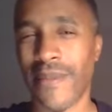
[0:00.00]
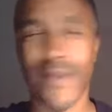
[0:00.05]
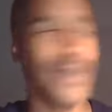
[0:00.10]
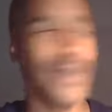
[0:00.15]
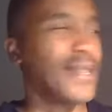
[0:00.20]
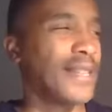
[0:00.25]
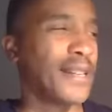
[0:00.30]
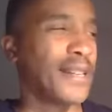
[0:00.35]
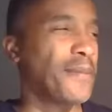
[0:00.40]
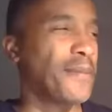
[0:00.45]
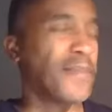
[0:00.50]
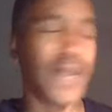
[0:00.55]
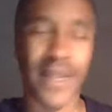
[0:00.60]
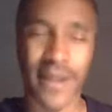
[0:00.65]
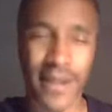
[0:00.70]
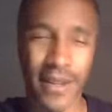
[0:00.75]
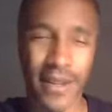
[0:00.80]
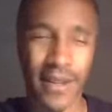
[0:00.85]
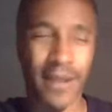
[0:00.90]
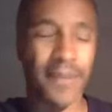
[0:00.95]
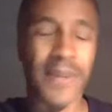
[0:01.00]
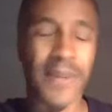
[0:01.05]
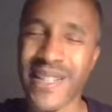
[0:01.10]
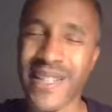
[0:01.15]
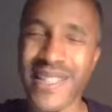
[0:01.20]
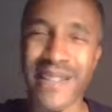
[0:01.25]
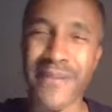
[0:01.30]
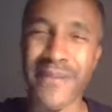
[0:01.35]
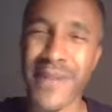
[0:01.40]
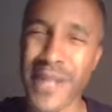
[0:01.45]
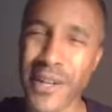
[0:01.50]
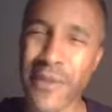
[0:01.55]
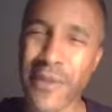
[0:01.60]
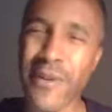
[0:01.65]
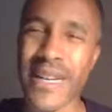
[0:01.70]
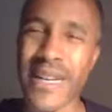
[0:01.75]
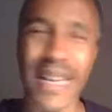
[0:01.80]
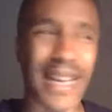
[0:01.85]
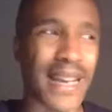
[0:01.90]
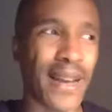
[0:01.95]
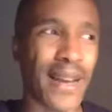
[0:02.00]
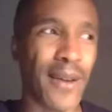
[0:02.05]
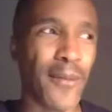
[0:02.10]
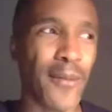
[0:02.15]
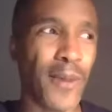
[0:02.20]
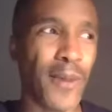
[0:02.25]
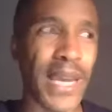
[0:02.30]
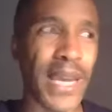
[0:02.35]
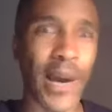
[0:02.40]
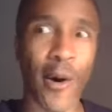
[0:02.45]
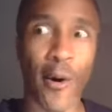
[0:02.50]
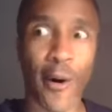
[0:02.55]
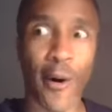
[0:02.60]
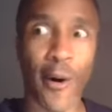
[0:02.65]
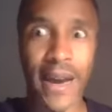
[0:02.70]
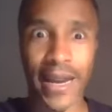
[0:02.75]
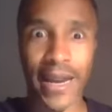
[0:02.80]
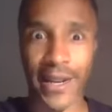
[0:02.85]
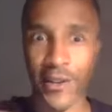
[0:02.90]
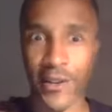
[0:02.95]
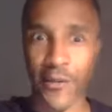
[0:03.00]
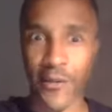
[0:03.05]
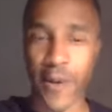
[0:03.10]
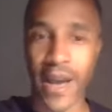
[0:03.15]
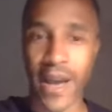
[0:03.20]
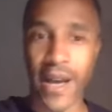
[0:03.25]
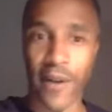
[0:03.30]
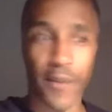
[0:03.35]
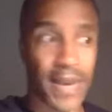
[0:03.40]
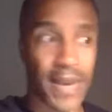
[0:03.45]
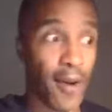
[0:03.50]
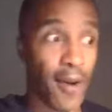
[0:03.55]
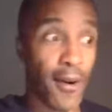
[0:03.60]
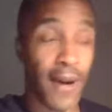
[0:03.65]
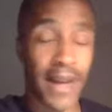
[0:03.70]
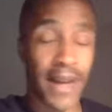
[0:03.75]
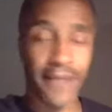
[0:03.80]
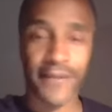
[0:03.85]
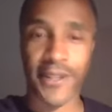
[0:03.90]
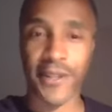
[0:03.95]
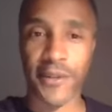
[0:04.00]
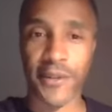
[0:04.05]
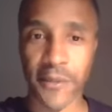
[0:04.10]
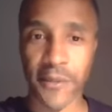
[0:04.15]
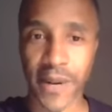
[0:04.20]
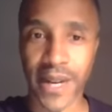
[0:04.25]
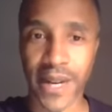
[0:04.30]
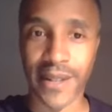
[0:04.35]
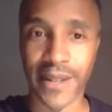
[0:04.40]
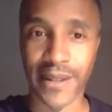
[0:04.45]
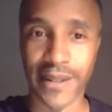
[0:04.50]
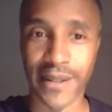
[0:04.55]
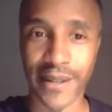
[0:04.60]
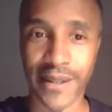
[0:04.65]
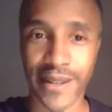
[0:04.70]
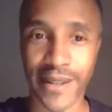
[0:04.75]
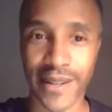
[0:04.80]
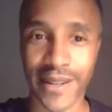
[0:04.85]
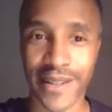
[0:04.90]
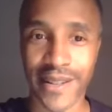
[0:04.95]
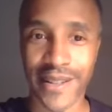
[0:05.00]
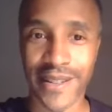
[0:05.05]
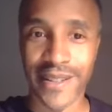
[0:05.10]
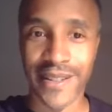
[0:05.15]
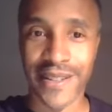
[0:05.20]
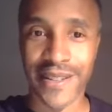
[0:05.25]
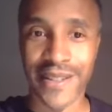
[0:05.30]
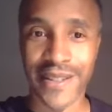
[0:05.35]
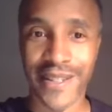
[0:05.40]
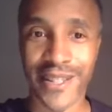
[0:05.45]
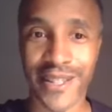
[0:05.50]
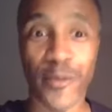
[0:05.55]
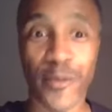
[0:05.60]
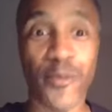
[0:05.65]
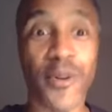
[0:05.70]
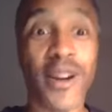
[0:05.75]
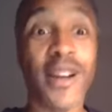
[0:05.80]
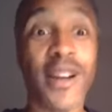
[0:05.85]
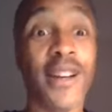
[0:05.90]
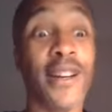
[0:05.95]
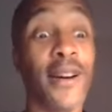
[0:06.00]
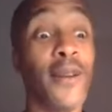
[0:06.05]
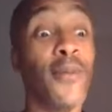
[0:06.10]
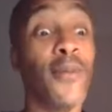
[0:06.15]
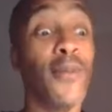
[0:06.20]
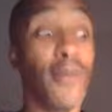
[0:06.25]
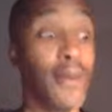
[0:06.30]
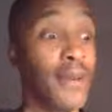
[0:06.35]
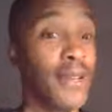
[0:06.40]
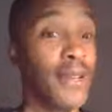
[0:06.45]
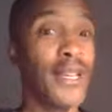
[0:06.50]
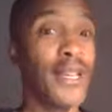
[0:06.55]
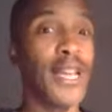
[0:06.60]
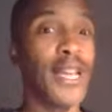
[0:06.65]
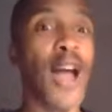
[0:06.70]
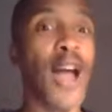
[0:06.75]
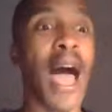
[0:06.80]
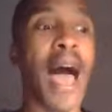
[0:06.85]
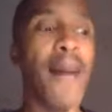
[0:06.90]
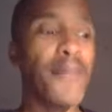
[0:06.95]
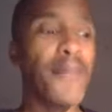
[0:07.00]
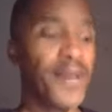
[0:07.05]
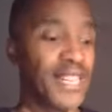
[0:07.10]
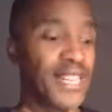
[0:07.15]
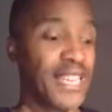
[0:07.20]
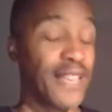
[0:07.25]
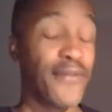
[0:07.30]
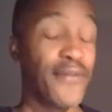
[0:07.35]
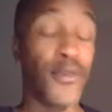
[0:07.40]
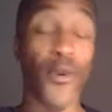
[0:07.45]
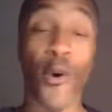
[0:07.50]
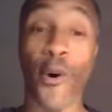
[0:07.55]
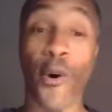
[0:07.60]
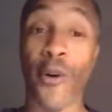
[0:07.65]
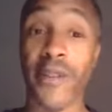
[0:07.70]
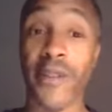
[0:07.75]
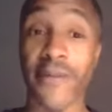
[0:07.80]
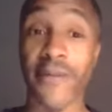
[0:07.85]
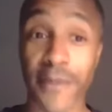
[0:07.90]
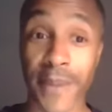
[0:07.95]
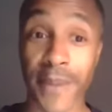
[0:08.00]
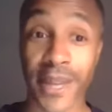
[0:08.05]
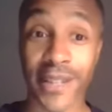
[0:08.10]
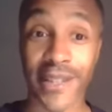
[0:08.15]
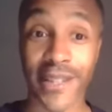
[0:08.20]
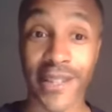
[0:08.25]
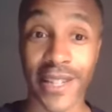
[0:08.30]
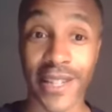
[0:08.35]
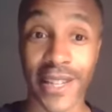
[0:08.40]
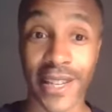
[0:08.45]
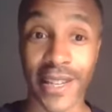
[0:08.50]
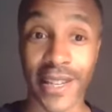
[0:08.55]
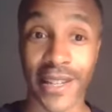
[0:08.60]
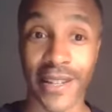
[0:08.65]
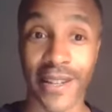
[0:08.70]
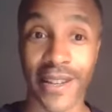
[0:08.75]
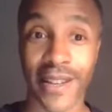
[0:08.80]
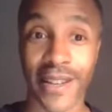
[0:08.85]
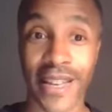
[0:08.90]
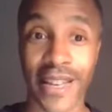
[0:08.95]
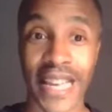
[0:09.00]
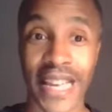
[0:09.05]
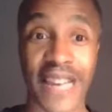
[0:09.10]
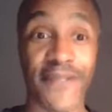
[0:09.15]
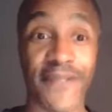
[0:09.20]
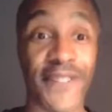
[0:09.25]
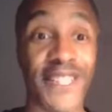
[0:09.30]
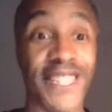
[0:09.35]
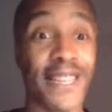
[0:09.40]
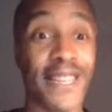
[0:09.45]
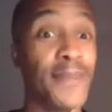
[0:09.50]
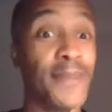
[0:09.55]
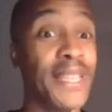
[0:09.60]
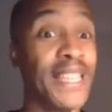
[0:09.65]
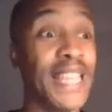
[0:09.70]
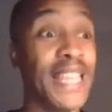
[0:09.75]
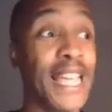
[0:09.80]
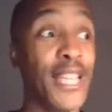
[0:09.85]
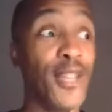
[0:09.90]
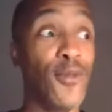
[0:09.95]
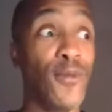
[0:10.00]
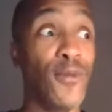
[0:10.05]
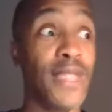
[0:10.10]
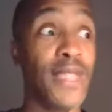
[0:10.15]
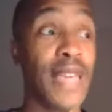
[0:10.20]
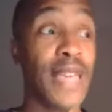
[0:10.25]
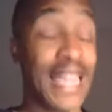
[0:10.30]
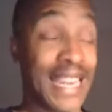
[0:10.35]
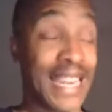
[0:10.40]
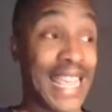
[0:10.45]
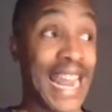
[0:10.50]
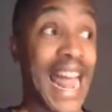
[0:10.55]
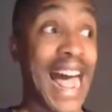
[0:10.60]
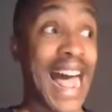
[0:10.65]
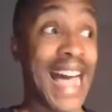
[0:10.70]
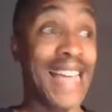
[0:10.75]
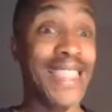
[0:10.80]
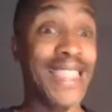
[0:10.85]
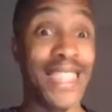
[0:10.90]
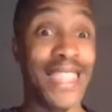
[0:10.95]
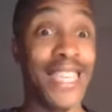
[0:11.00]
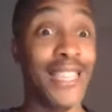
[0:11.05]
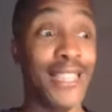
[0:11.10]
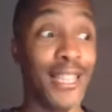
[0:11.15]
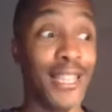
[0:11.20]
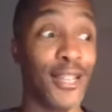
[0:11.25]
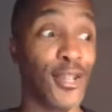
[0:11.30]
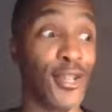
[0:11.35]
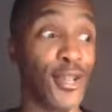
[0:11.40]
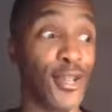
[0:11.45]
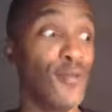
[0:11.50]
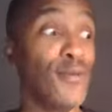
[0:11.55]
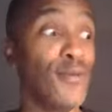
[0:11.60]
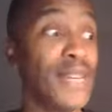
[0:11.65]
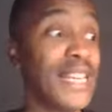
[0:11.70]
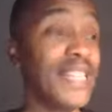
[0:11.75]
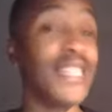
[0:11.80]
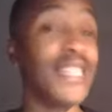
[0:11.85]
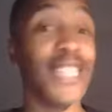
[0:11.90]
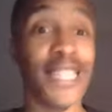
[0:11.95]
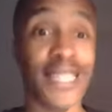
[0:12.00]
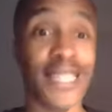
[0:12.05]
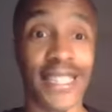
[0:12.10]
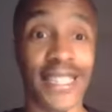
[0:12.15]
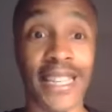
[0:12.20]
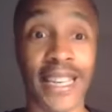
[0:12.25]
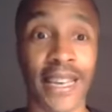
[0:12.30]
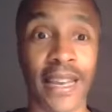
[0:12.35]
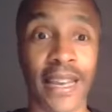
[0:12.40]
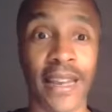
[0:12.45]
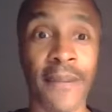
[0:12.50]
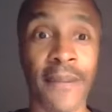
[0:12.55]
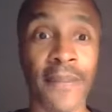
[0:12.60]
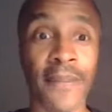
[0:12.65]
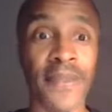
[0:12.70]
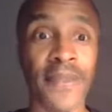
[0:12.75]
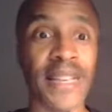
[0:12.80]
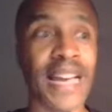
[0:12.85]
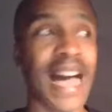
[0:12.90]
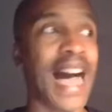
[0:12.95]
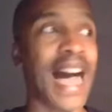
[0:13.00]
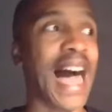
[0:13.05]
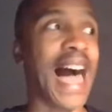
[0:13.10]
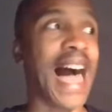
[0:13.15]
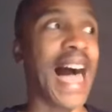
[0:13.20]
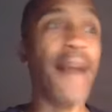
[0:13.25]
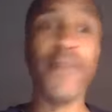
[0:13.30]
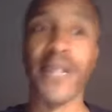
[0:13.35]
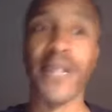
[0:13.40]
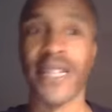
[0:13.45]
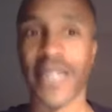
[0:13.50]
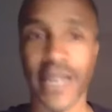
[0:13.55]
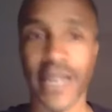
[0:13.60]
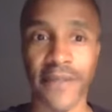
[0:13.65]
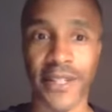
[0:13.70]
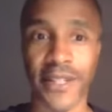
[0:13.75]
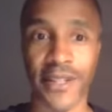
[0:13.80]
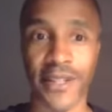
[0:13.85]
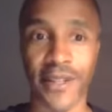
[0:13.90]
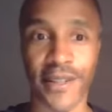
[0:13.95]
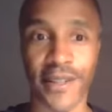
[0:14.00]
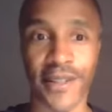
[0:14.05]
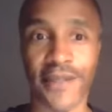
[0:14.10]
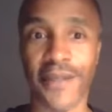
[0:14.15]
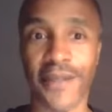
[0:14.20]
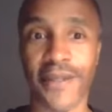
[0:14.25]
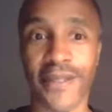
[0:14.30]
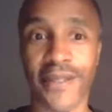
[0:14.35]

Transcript: You know, because I'm annoyed. Like, we all got to do well. We all have to do well. So I'm going to give you all the information you need. If it's something that I think that you need to see, I'm going to give it to you.